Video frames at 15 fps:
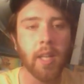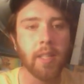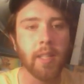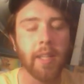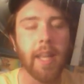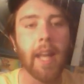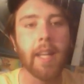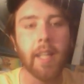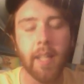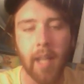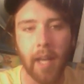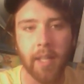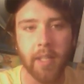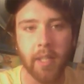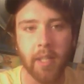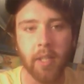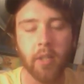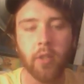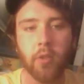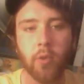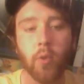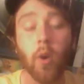to get connected
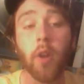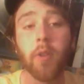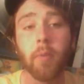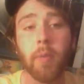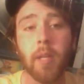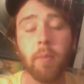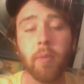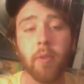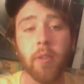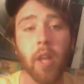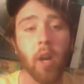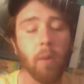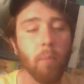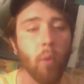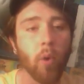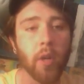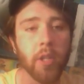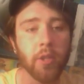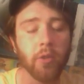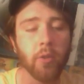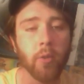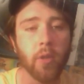to other people that are more
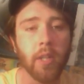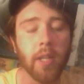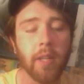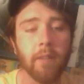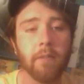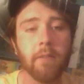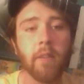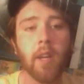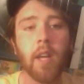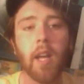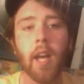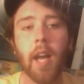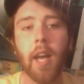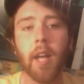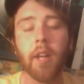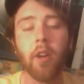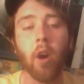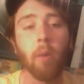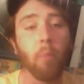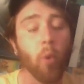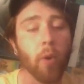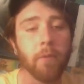intuitive and
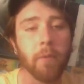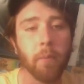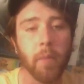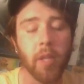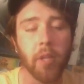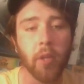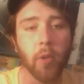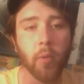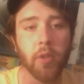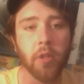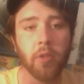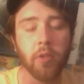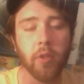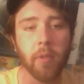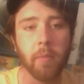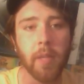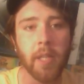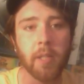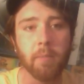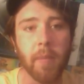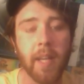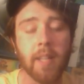are more familiar with the dreaming
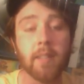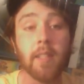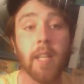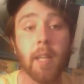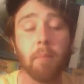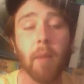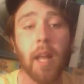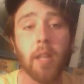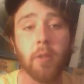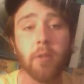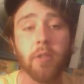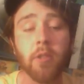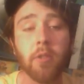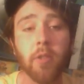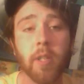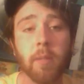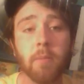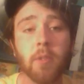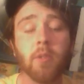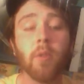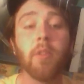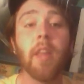space in my lucid
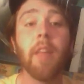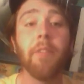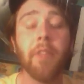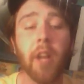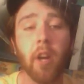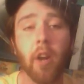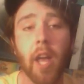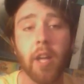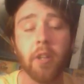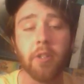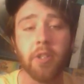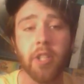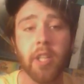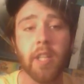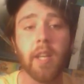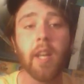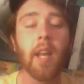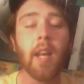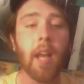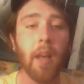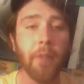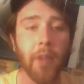dreams, so that their energy
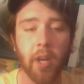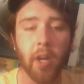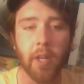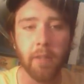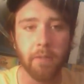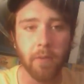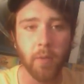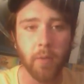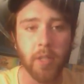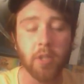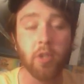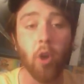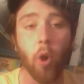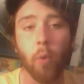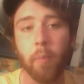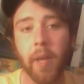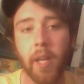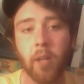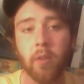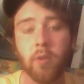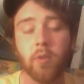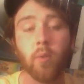and their influence
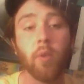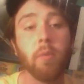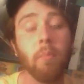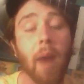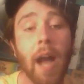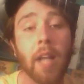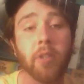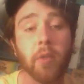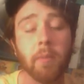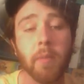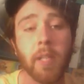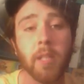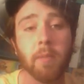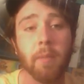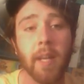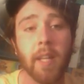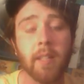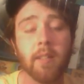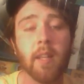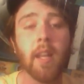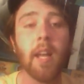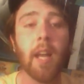commingles with my dreaming
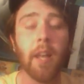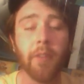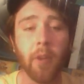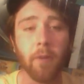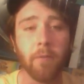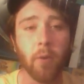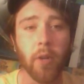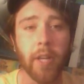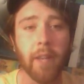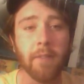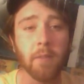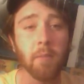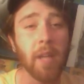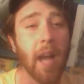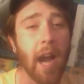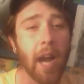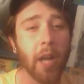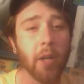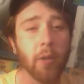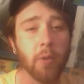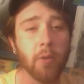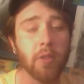space, and therefore it gives me
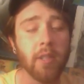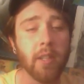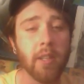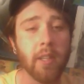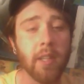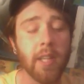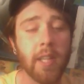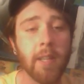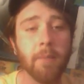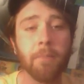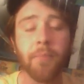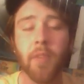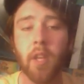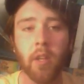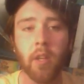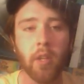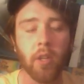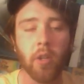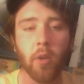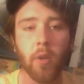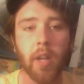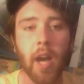higher lucidity,
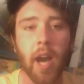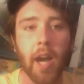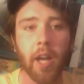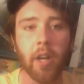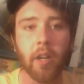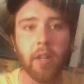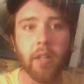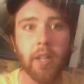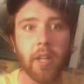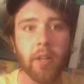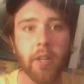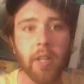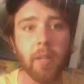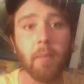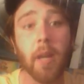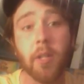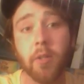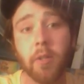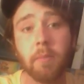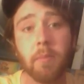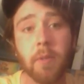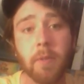and higher clarity in my
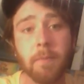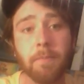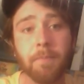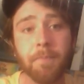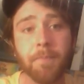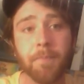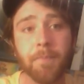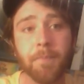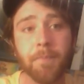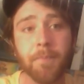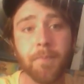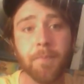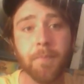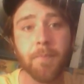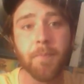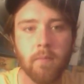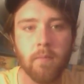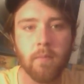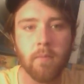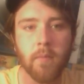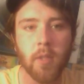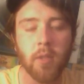dreams.
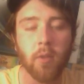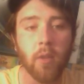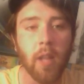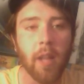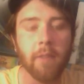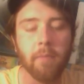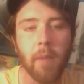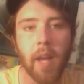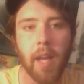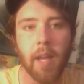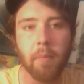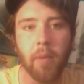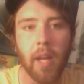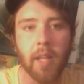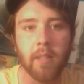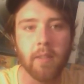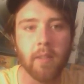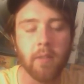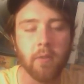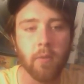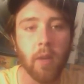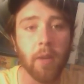So a lot of my
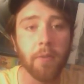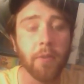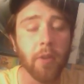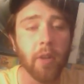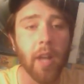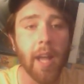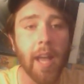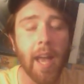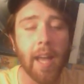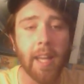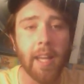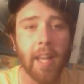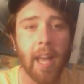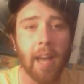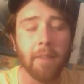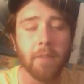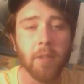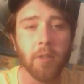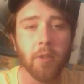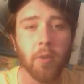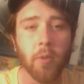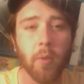practices around third eye hacking have to
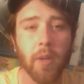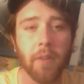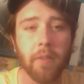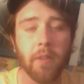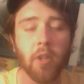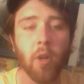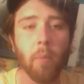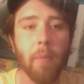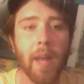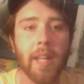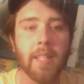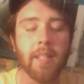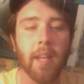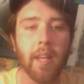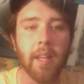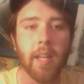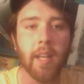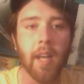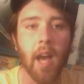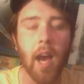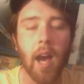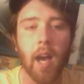do with,
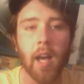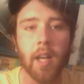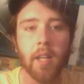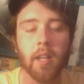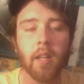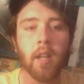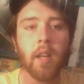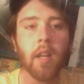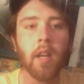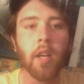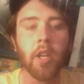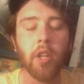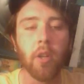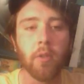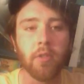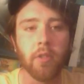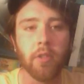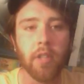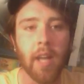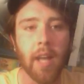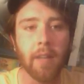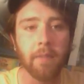meditating on, certain
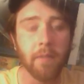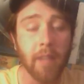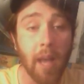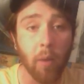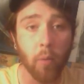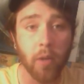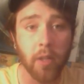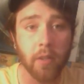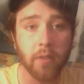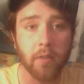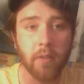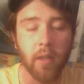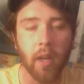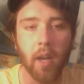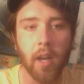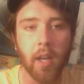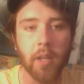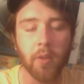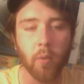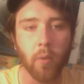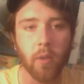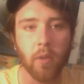kind of networks
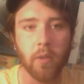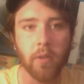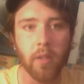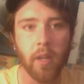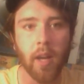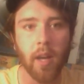in the world.